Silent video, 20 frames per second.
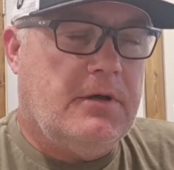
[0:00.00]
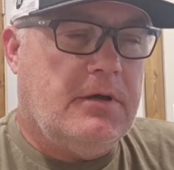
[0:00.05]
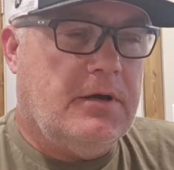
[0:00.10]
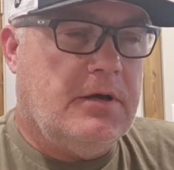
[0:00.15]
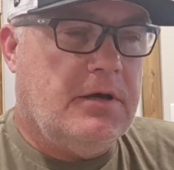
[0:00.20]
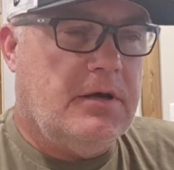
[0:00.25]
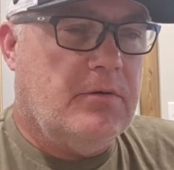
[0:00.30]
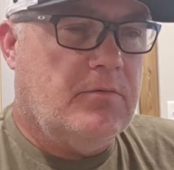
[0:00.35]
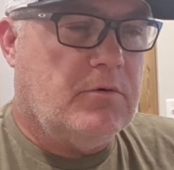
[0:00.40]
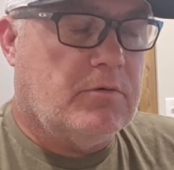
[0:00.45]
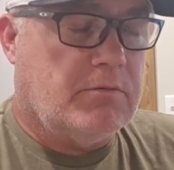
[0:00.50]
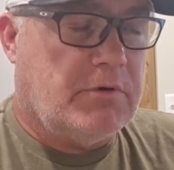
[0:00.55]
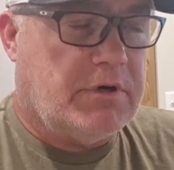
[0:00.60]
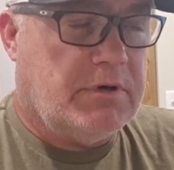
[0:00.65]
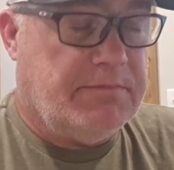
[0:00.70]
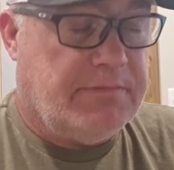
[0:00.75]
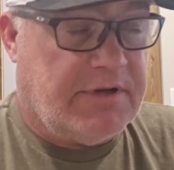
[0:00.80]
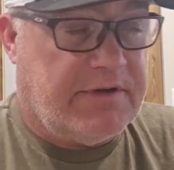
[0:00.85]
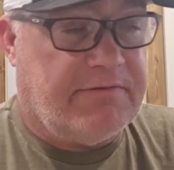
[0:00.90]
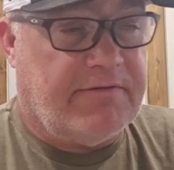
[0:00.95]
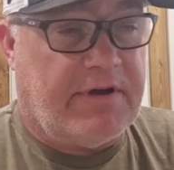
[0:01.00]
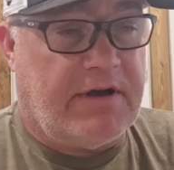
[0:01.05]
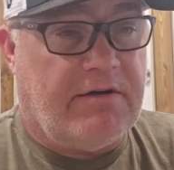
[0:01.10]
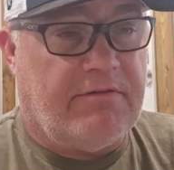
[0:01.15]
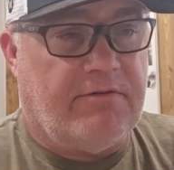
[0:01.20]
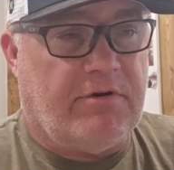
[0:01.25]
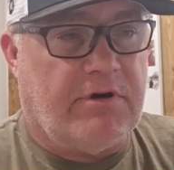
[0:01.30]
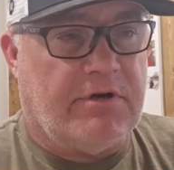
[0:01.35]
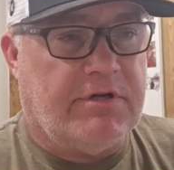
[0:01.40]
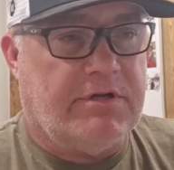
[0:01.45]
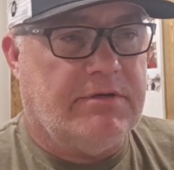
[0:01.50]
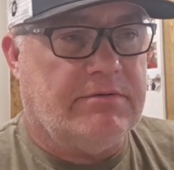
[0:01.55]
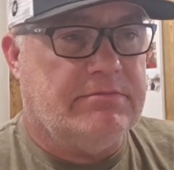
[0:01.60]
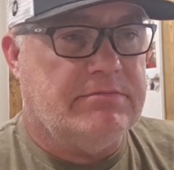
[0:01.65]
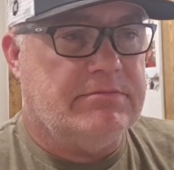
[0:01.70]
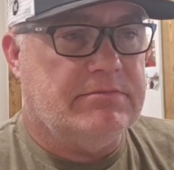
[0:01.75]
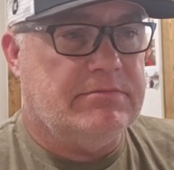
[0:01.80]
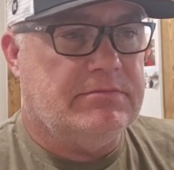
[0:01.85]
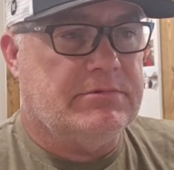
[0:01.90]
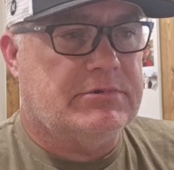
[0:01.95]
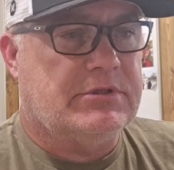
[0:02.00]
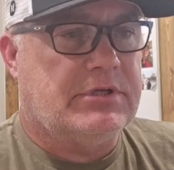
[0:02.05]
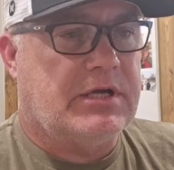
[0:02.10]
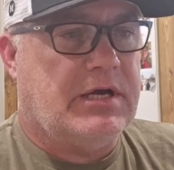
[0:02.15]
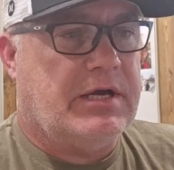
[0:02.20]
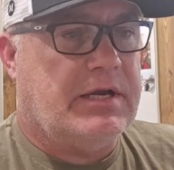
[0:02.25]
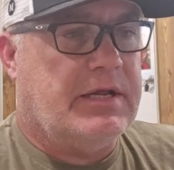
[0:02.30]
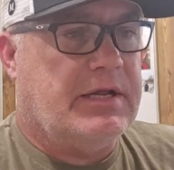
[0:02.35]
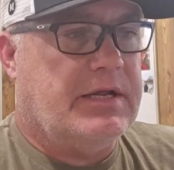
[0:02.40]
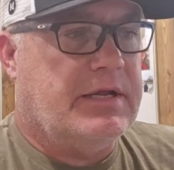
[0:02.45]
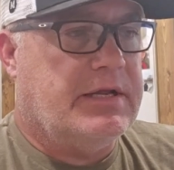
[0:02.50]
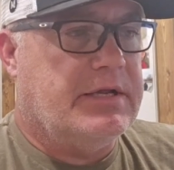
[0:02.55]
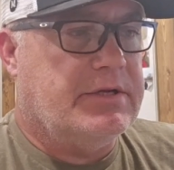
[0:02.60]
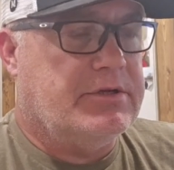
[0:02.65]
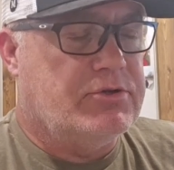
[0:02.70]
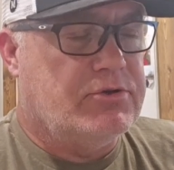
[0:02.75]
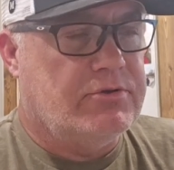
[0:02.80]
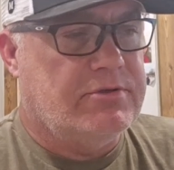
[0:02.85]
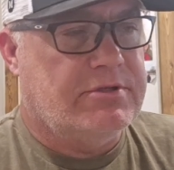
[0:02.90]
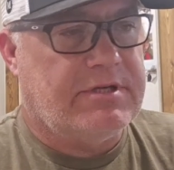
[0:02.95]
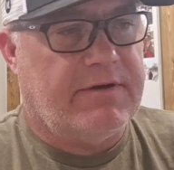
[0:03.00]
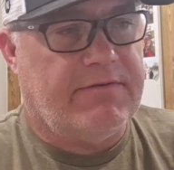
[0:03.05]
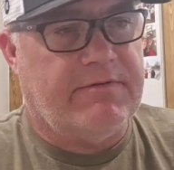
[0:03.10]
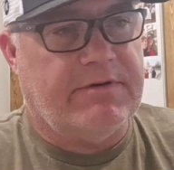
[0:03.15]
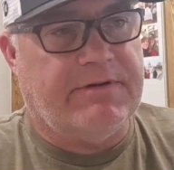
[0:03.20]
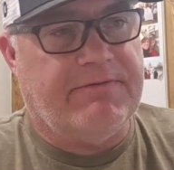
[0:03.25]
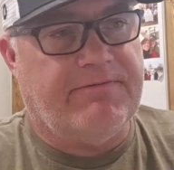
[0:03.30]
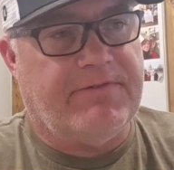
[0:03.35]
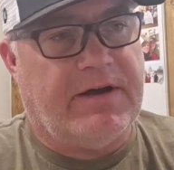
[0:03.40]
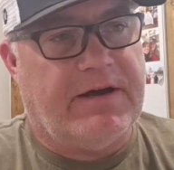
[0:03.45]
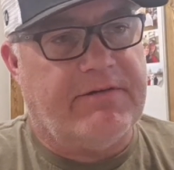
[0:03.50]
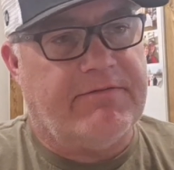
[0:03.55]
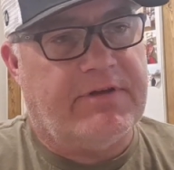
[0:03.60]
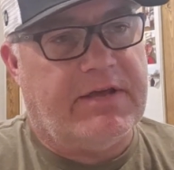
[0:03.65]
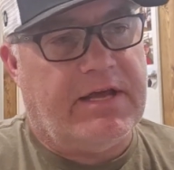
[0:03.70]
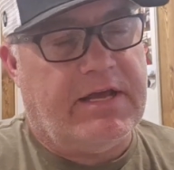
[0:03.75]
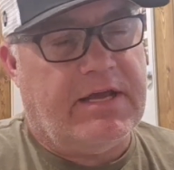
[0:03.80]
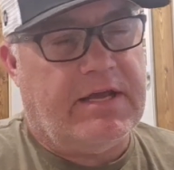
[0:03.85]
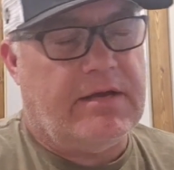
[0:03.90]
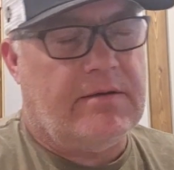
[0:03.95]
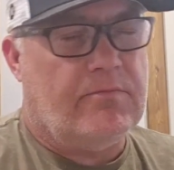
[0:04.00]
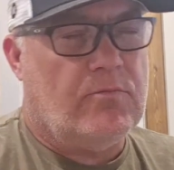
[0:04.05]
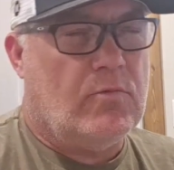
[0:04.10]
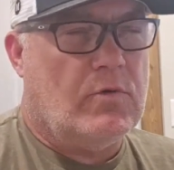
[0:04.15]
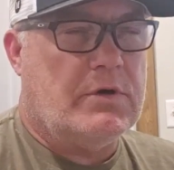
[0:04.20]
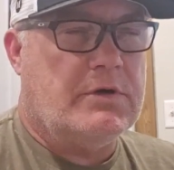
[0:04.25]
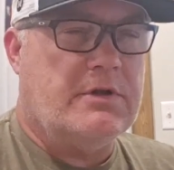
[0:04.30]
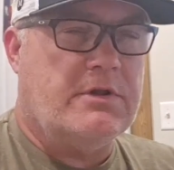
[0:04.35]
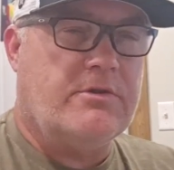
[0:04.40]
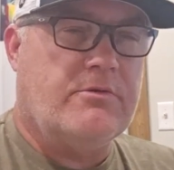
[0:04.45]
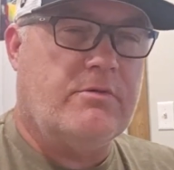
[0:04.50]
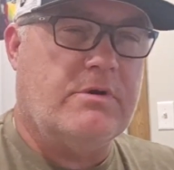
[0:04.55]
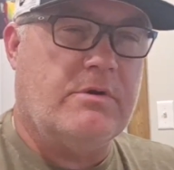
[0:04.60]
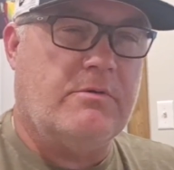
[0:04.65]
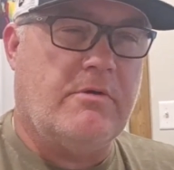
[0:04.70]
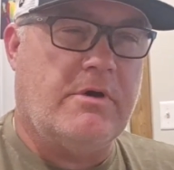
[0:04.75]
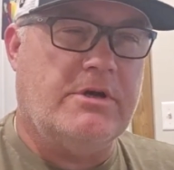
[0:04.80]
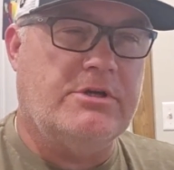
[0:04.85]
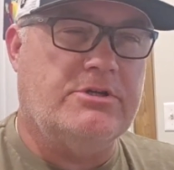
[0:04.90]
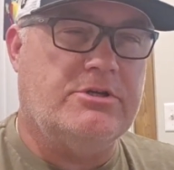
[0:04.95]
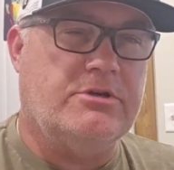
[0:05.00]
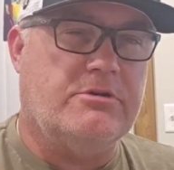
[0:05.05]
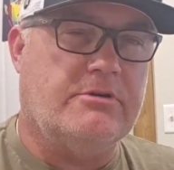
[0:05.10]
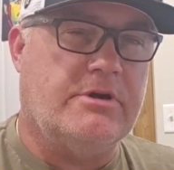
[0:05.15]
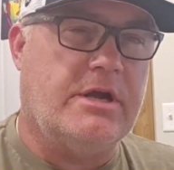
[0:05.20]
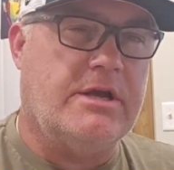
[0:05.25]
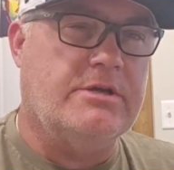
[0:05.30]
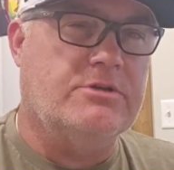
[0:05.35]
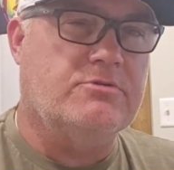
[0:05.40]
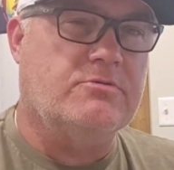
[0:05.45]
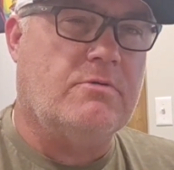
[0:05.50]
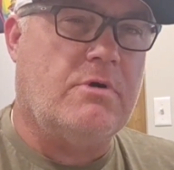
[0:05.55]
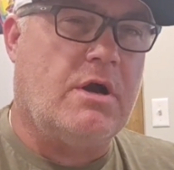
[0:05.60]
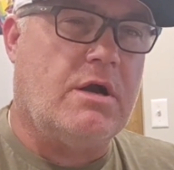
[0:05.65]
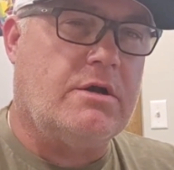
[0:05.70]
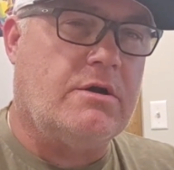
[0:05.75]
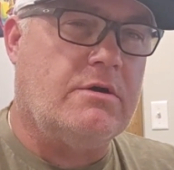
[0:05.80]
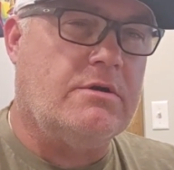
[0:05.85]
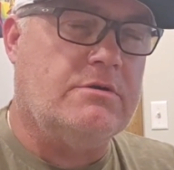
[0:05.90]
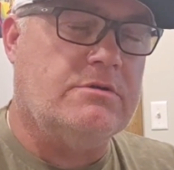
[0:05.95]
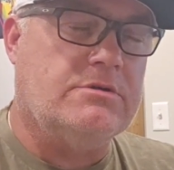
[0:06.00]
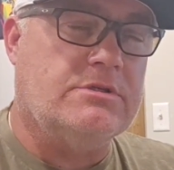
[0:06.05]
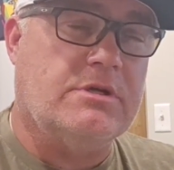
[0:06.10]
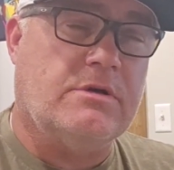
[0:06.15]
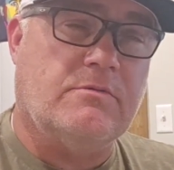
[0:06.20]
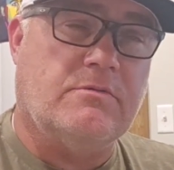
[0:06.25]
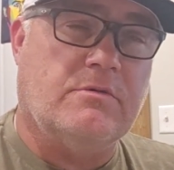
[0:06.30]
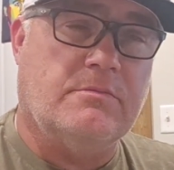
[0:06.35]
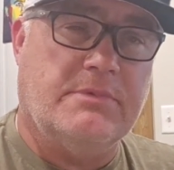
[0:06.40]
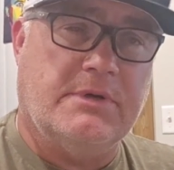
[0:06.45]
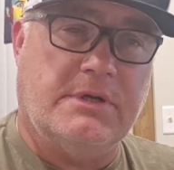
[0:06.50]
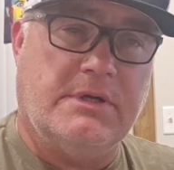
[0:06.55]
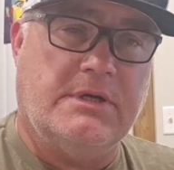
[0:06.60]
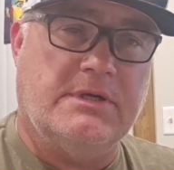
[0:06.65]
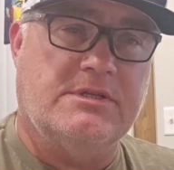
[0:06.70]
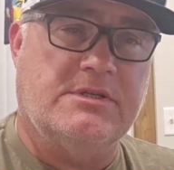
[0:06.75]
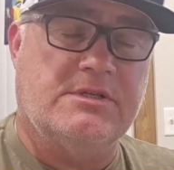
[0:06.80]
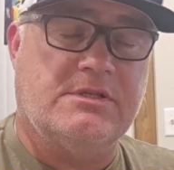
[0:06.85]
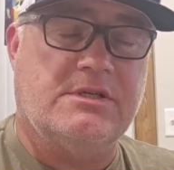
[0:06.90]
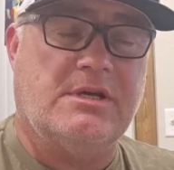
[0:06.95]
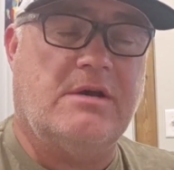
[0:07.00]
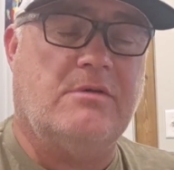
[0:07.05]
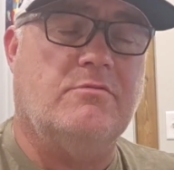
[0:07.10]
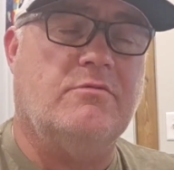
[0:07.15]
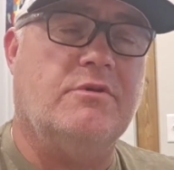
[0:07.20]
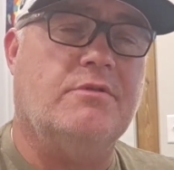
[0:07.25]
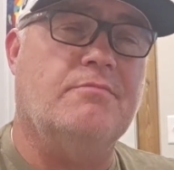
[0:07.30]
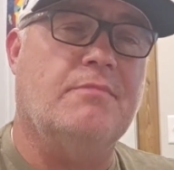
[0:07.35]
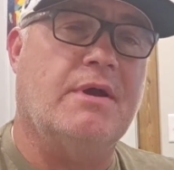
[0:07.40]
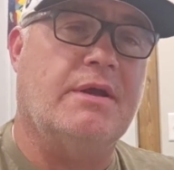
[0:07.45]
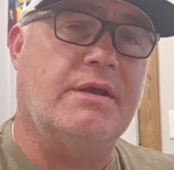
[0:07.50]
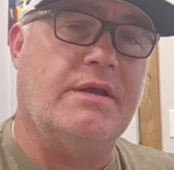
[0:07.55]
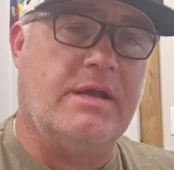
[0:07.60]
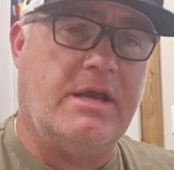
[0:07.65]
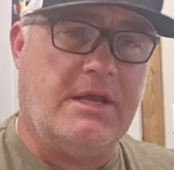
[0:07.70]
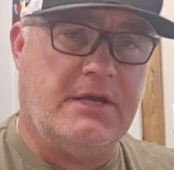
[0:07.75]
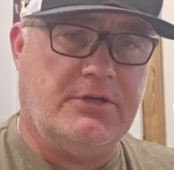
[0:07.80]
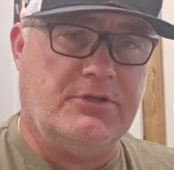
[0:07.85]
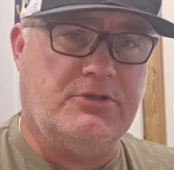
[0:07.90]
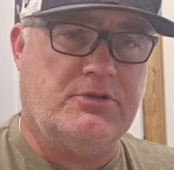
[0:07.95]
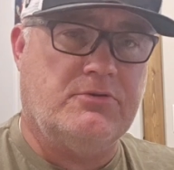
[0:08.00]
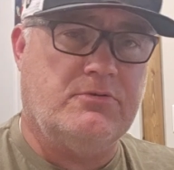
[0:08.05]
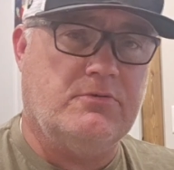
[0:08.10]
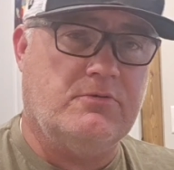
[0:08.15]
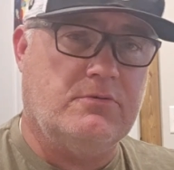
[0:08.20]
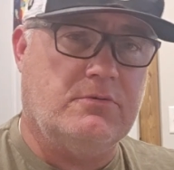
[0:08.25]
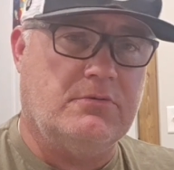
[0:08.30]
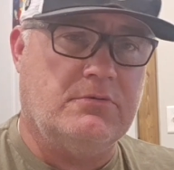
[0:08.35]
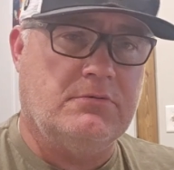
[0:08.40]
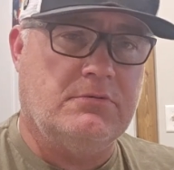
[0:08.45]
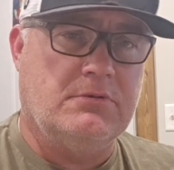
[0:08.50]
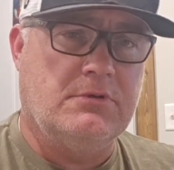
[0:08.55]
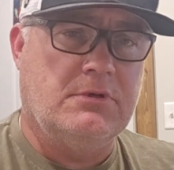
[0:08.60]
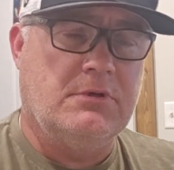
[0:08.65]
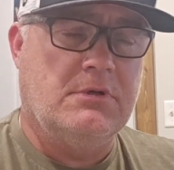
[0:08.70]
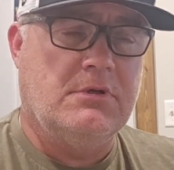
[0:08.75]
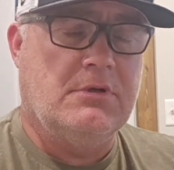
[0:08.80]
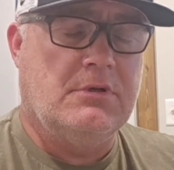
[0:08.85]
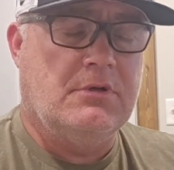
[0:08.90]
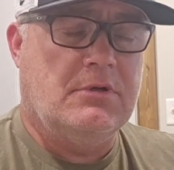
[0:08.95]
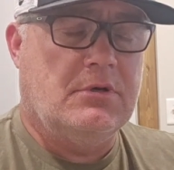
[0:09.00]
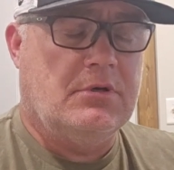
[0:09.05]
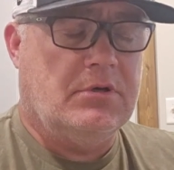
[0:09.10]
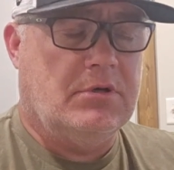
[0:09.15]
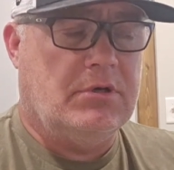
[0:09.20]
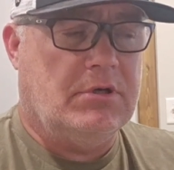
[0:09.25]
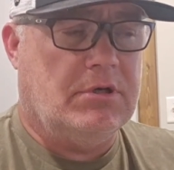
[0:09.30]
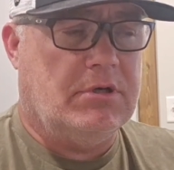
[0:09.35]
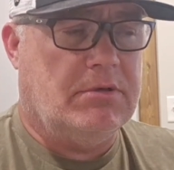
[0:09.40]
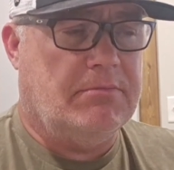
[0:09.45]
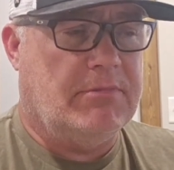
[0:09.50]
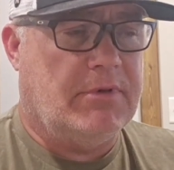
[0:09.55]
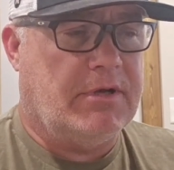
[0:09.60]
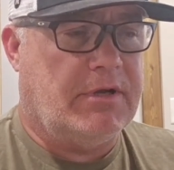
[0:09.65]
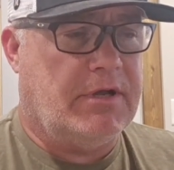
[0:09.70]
We'll run a big valve on it. It's got a 275 cam, 1:3 ratio Gage rockers that will be set with my Gage tool, my